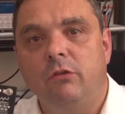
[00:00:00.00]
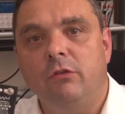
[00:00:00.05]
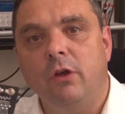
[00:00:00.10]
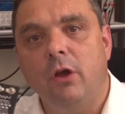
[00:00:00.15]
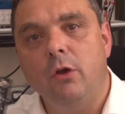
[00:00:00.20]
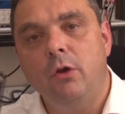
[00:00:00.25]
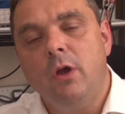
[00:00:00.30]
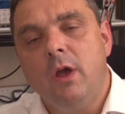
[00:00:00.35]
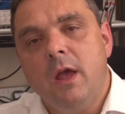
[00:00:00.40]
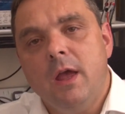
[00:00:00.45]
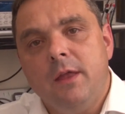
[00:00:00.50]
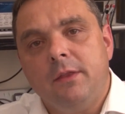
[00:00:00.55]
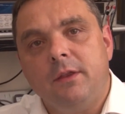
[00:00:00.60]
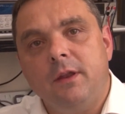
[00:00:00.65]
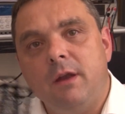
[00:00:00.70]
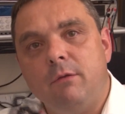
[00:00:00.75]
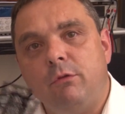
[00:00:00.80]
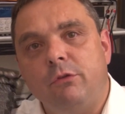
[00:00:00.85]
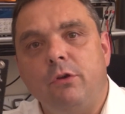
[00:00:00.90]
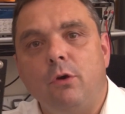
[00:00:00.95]
So
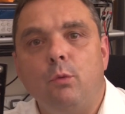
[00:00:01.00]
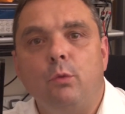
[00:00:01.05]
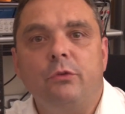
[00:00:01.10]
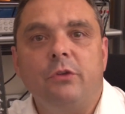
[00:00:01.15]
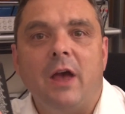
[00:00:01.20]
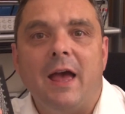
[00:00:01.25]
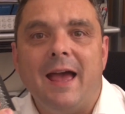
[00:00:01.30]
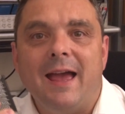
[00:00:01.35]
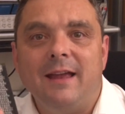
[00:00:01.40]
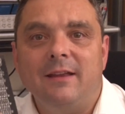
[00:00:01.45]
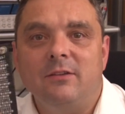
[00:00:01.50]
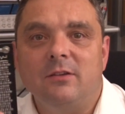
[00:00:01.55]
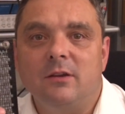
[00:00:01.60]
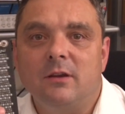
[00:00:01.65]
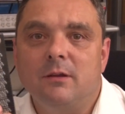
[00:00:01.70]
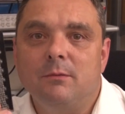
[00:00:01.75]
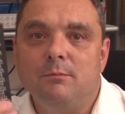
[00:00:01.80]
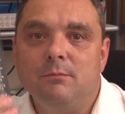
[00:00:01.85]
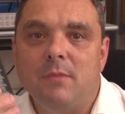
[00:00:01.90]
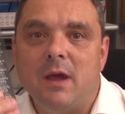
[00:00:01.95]
the net result was I had
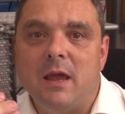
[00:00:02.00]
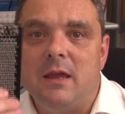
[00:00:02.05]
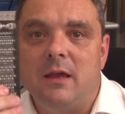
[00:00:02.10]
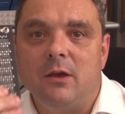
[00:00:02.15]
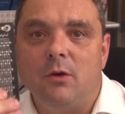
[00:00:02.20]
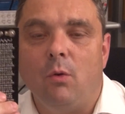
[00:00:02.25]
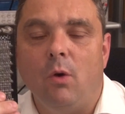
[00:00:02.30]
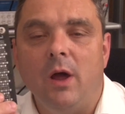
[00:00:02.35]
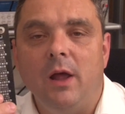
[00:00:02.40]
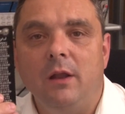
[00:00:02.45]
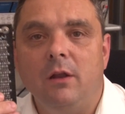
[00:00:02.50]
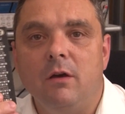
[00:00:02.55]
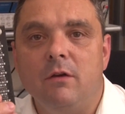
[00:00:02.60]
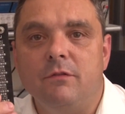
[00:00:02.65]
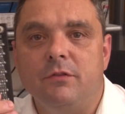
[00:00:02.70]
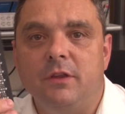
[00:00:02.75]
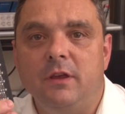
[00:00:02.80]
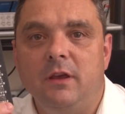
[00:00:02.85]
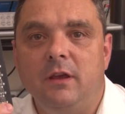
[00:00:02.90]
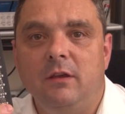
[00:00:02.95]
to make quite a lot
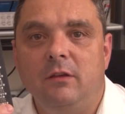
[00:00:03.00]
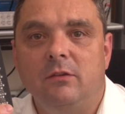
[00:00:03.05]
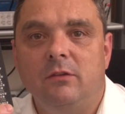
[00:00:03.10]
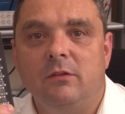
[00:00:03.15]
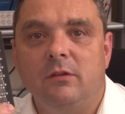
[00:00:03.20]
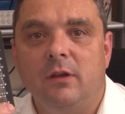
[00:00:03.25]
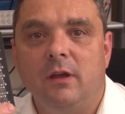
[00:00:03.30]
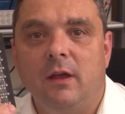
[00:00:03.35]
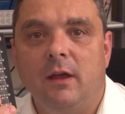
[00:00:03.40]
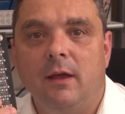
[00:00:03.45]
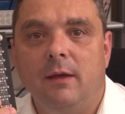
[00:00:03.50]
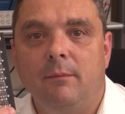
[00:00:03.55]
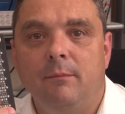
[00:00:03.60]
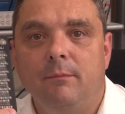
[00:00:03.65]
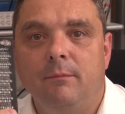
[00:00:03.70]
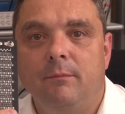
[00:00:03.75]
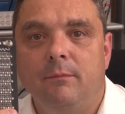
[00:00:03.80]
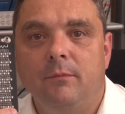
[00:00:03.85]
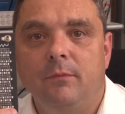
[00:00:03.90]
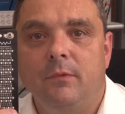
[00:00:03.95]
of these,
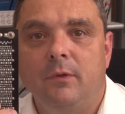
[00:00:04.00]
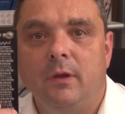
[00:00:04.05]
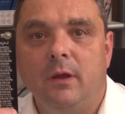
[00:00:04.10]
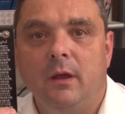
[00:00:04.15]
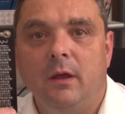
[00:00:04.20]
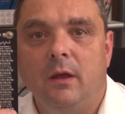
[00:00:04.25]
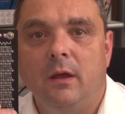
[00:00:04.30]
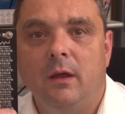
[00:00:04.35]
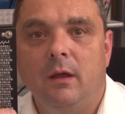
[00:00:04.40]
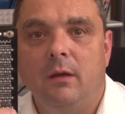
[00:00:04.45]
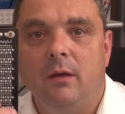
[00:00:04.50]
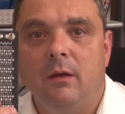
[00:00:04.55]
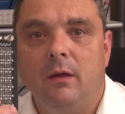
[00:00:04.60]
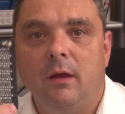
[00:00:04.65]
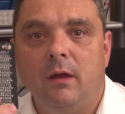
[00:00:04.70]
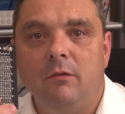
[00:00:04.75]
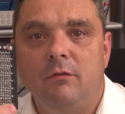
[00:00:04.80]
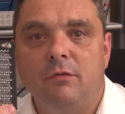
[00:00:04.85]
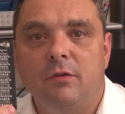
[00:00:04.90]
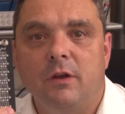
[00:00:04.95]

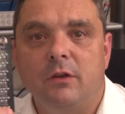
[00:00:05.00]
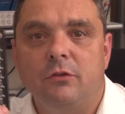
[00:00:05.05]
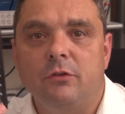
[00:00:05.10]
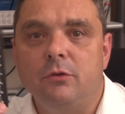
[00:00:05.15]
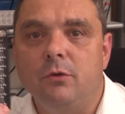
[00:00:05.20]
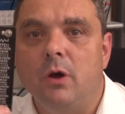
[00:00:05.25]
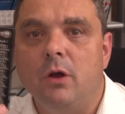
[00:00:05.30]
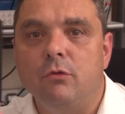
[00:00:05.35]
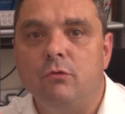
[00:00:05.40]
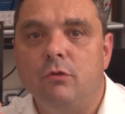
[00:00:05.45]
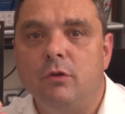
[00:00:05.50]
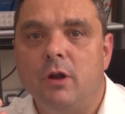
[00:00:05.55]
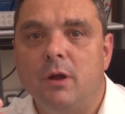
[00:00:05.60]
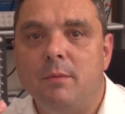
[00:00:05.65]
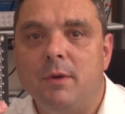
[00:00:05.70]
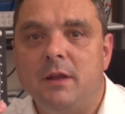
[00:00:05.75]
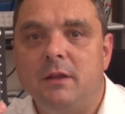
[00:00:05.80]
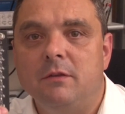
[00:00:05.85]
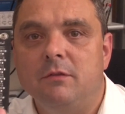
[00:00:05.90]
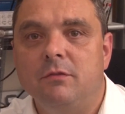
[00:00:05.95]
in fact 200. I
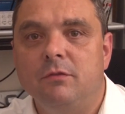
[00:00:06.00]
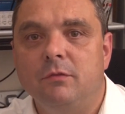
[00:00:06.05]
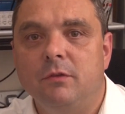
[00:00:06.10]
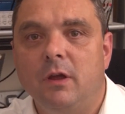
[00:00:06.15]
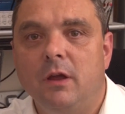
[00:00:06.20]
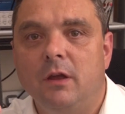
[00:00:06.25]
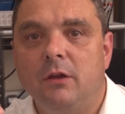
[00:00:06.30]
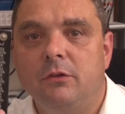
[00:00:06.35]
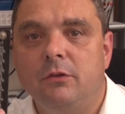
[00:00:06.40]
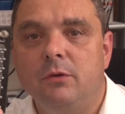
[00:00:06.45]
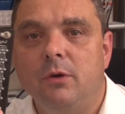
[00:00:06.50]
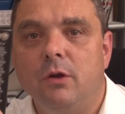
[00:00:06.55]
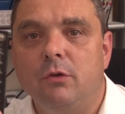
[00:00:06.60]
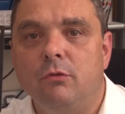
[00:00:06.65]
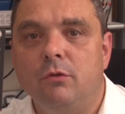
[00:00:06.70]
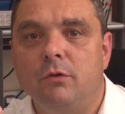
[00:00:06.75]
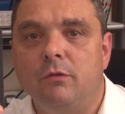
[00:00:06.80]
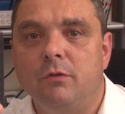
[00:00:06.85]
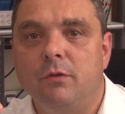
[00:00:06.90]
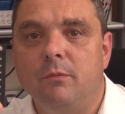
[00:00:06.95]
made the
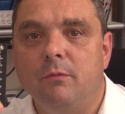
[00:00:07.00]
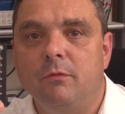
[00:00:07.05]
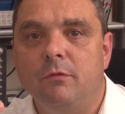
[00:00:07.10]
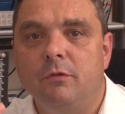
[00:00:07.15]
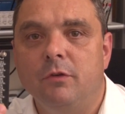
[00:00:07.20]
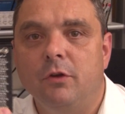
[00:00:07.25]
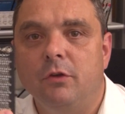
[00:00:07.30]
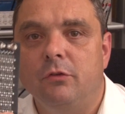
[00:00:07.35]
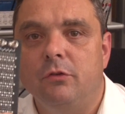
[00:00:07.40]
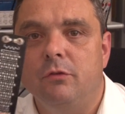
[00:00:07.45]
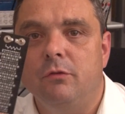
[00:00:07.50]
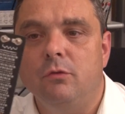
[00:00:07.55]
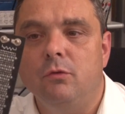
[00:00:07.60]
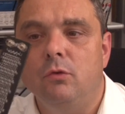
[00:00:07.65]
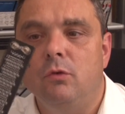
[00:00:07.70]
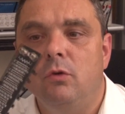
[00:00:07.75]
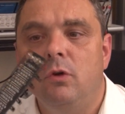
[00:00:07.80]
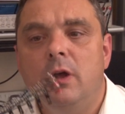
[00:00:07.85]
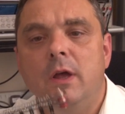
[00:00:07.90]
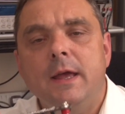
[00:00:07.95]
200 of them first of
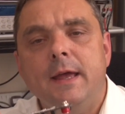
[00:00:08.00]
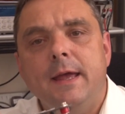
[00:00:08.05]
all.